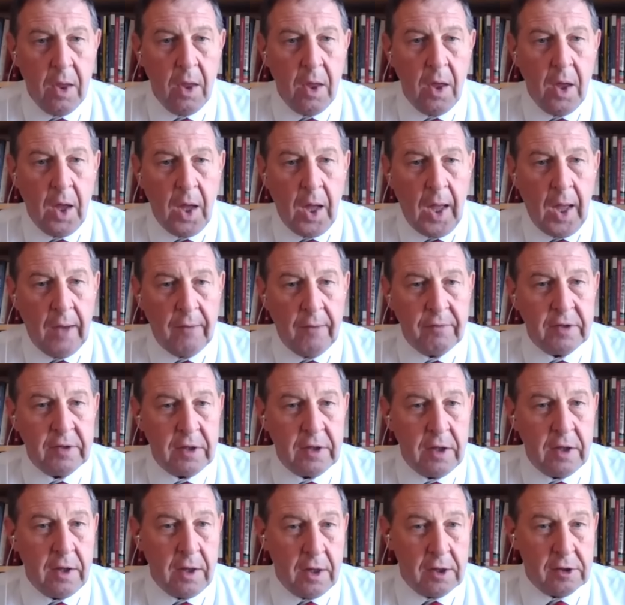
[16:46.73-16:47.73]
when
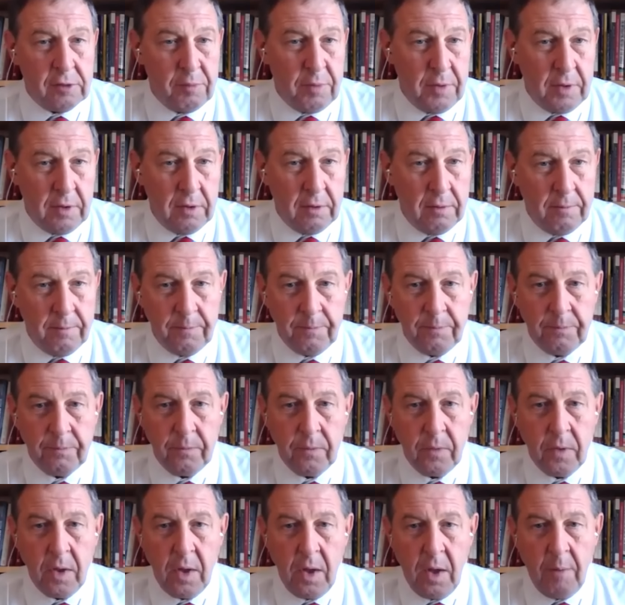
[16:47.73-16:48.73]
he has been
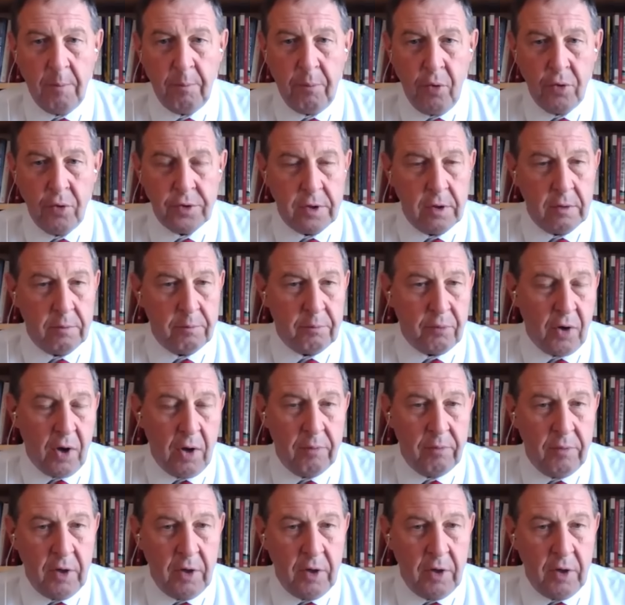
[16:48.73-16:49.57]
appointed prime